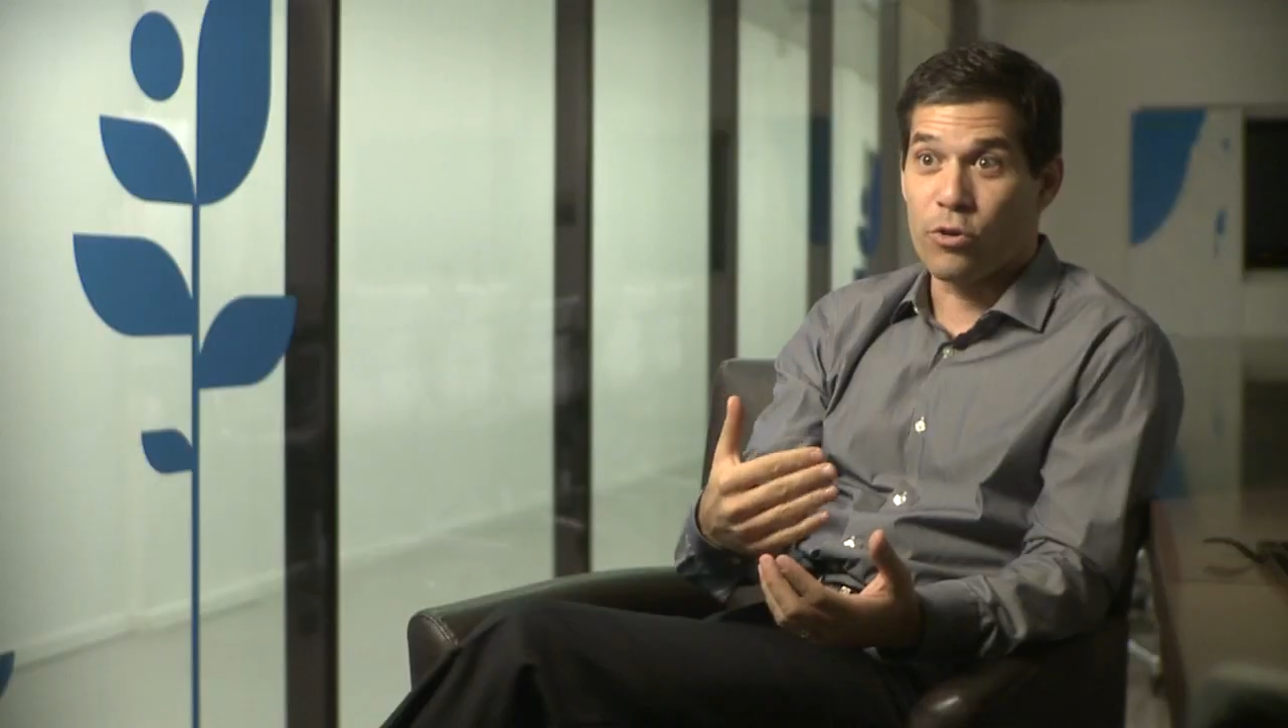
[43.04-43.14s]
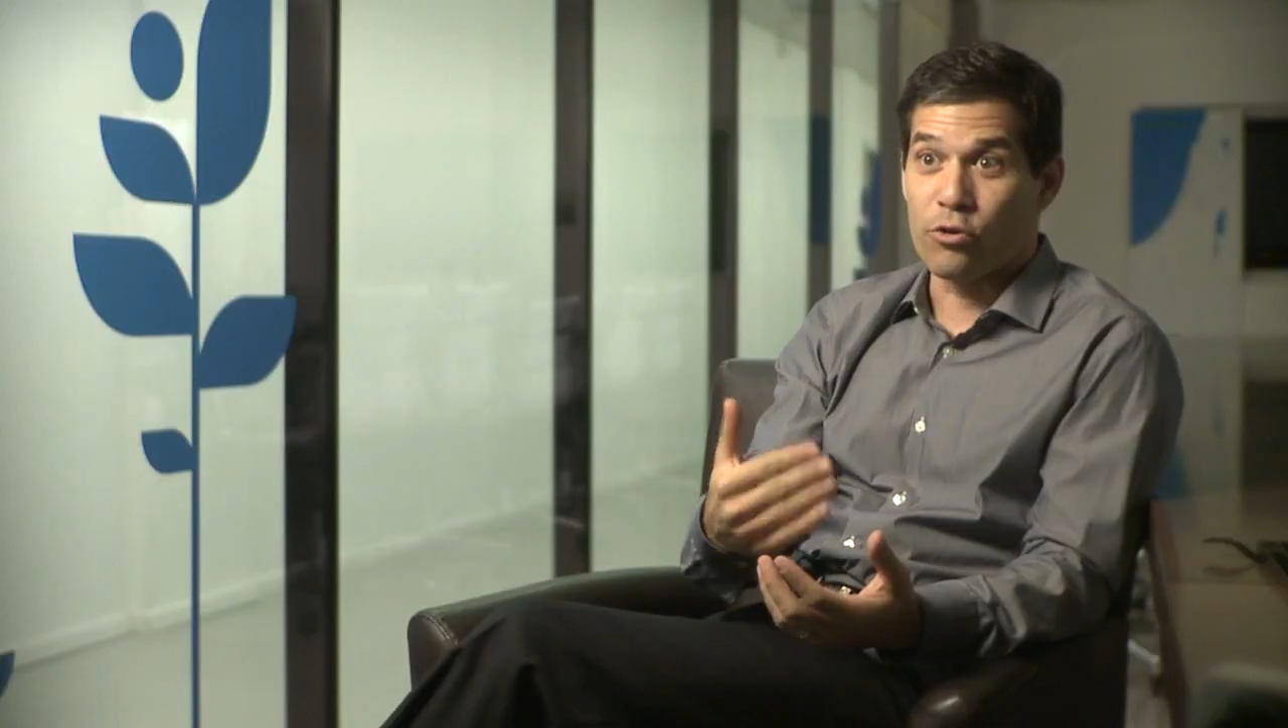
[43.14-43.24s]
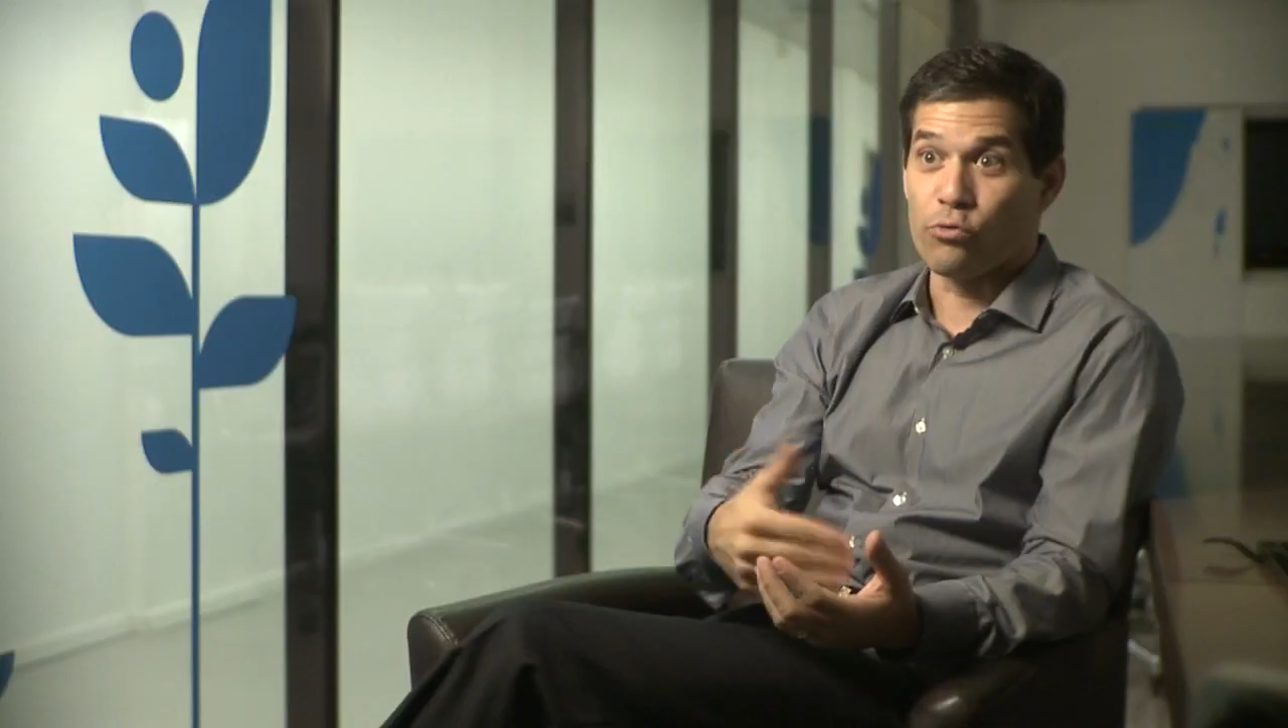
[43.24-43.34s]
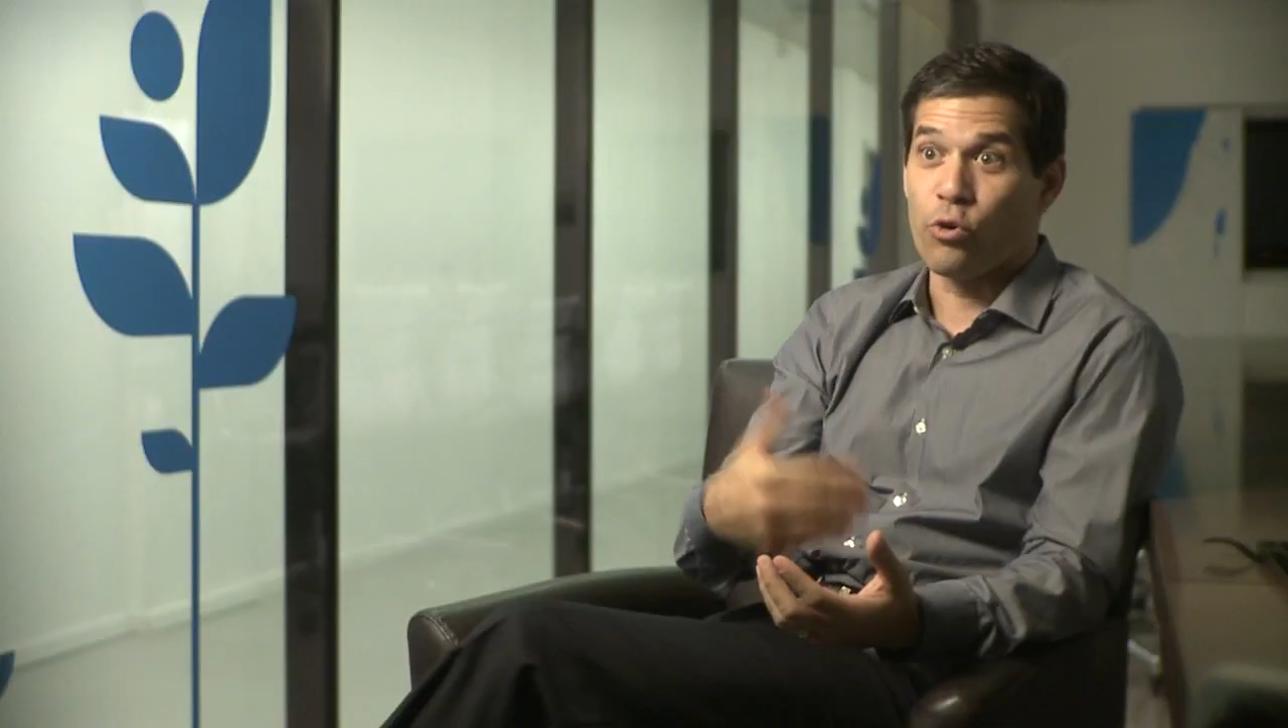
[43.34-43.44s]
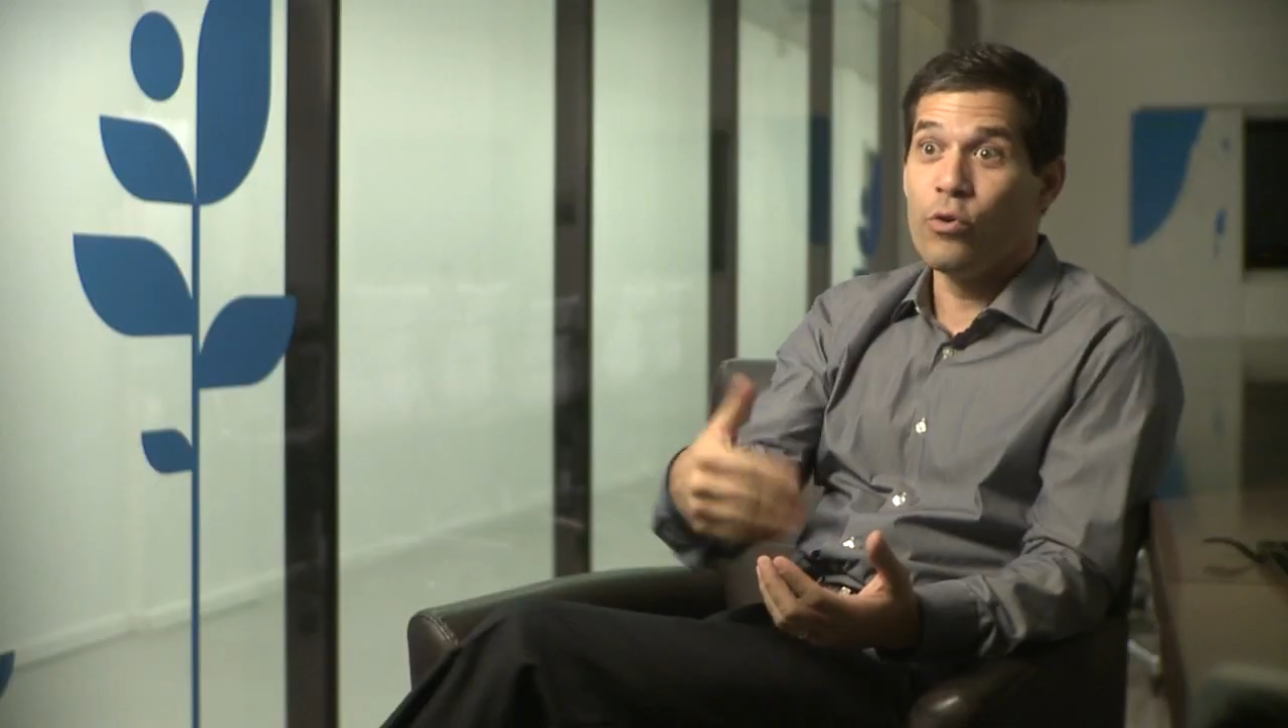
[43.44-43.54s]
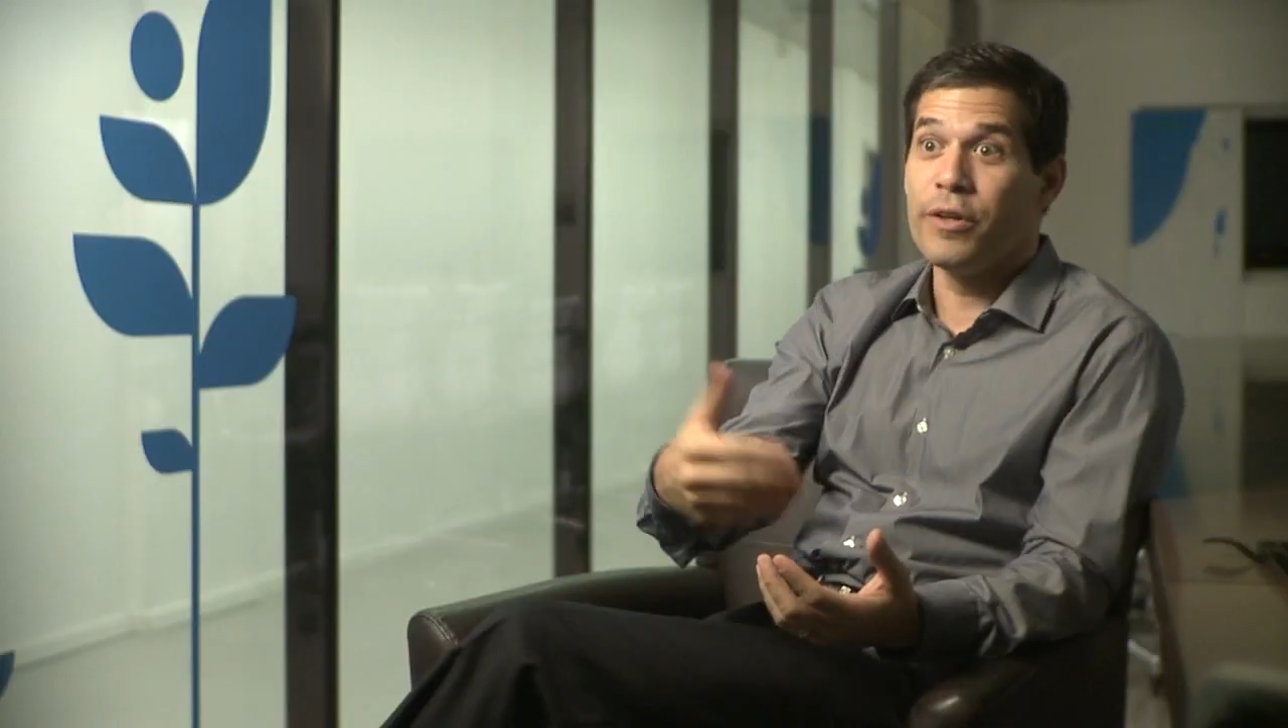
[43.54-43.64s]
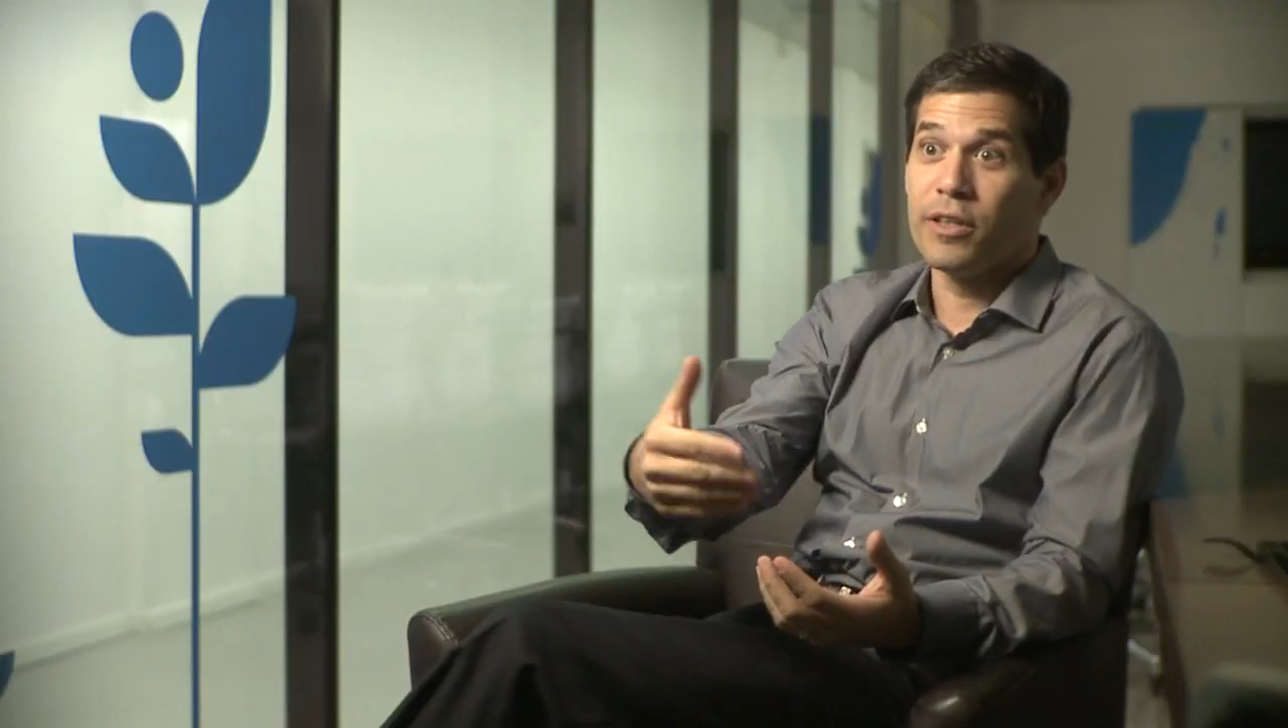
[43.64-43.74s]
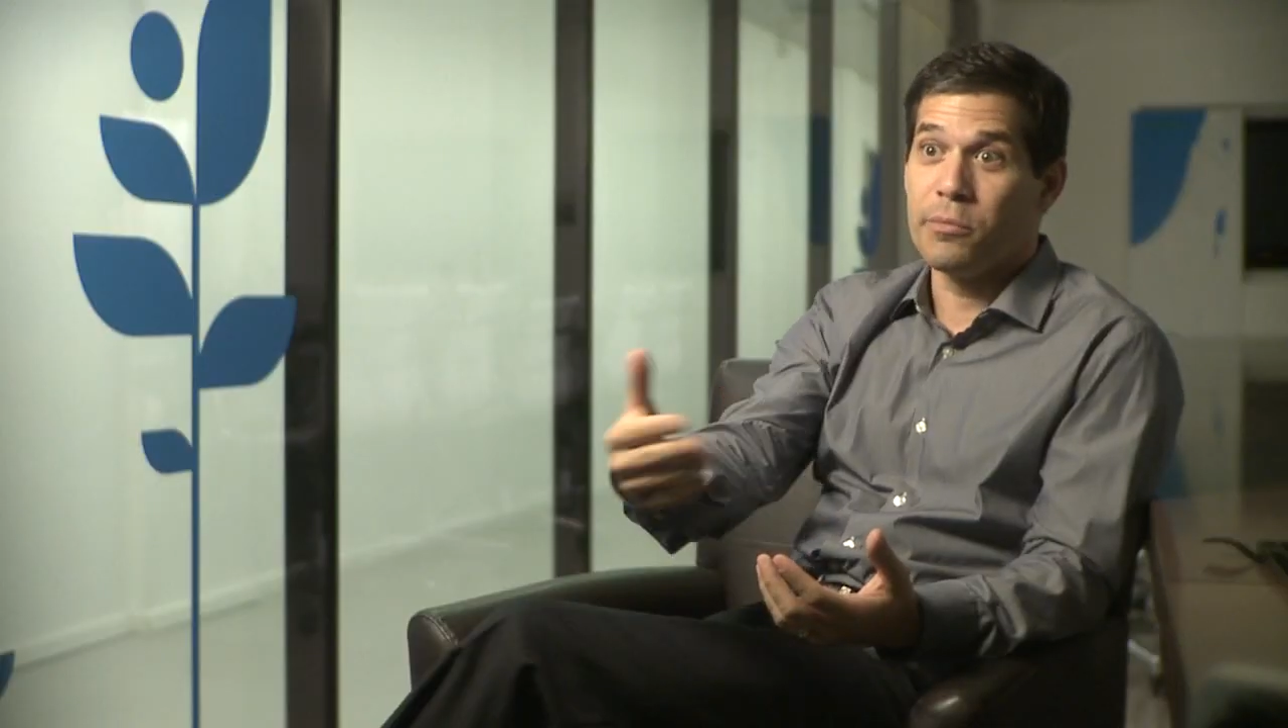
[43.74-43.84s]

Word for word: we're growing